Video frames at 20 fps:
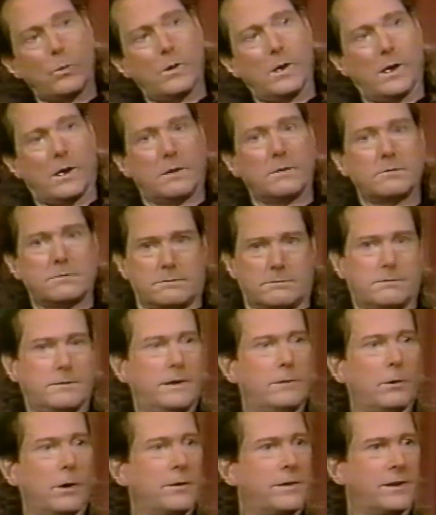well,
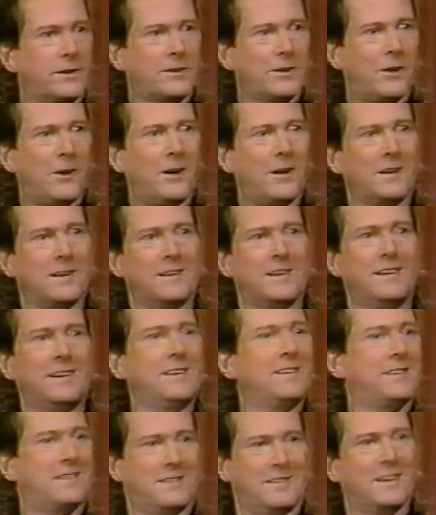he wrote the song, and
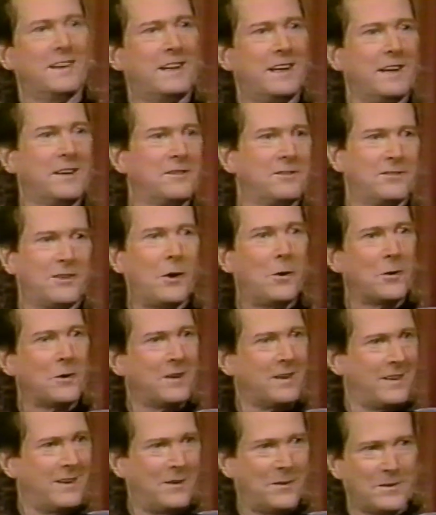he's the king of folk,
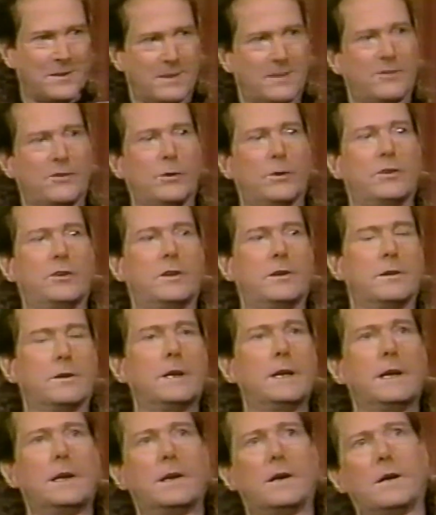you know, of course you do.
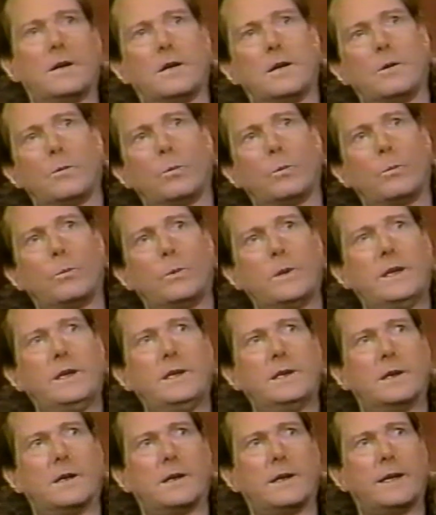
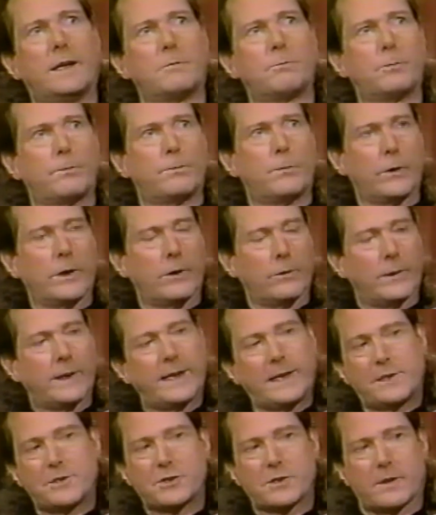We had
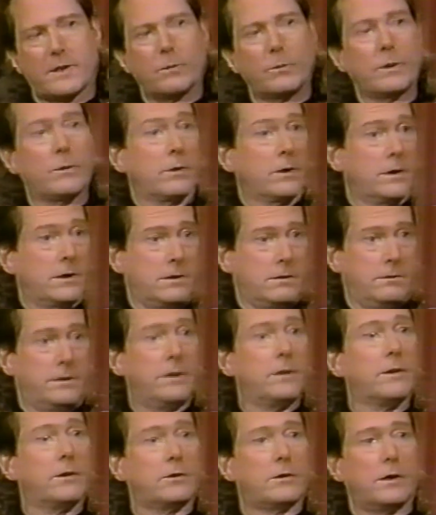prearranged that we were going to
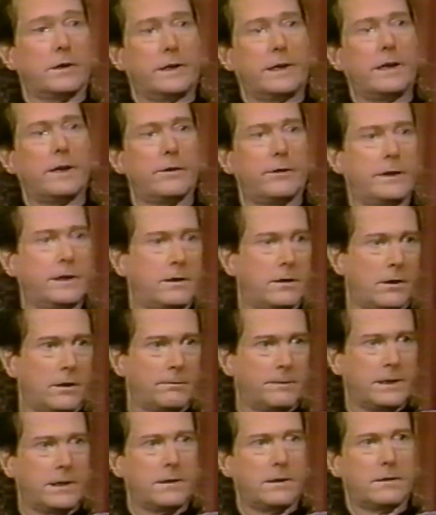do the song together. He
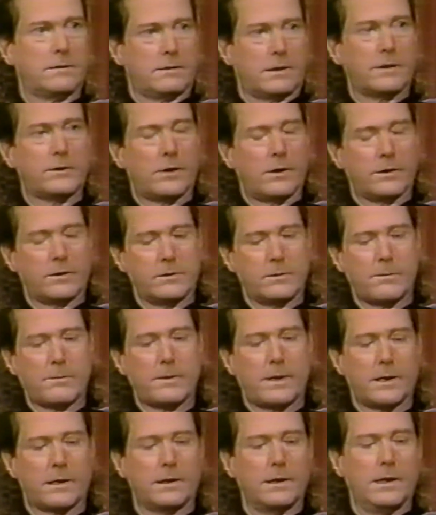called me, and I talked to him
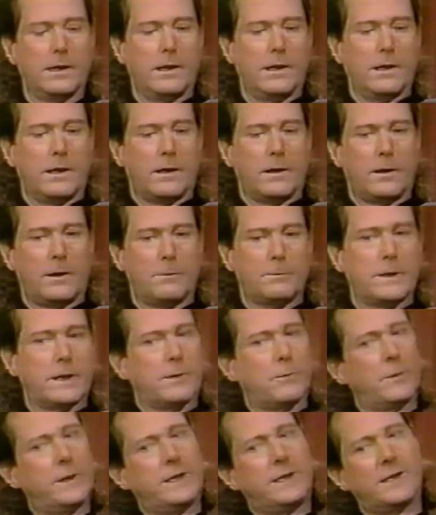about it,
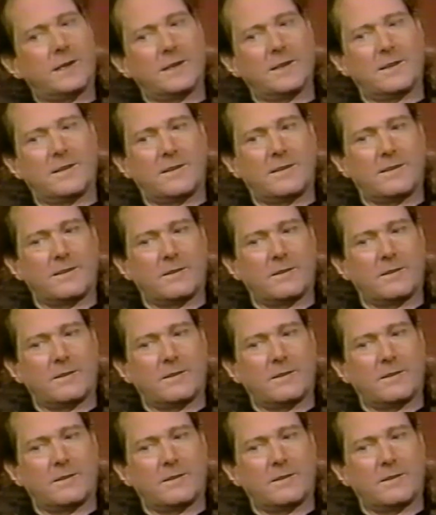but we didn't